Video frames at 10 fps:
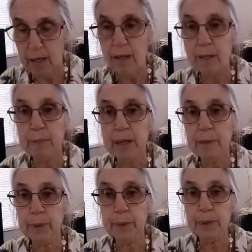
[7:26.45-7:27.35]
The
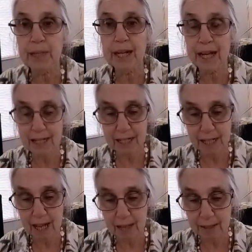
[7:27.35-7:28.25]
people laid
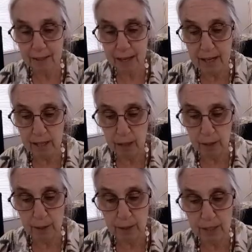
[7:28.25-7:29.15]
down their
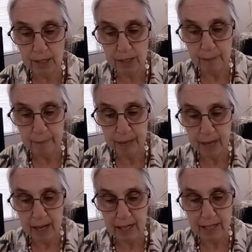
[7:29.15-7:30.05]
cloaks
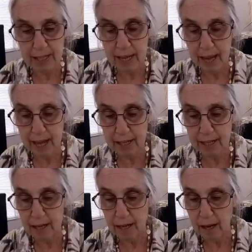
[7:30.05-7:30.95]
and sang,
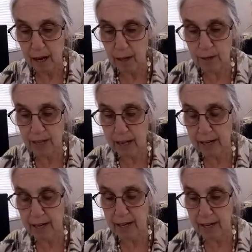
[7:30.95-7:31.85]

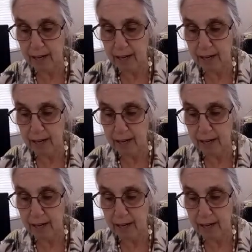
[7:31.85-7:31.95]
"Hosanna."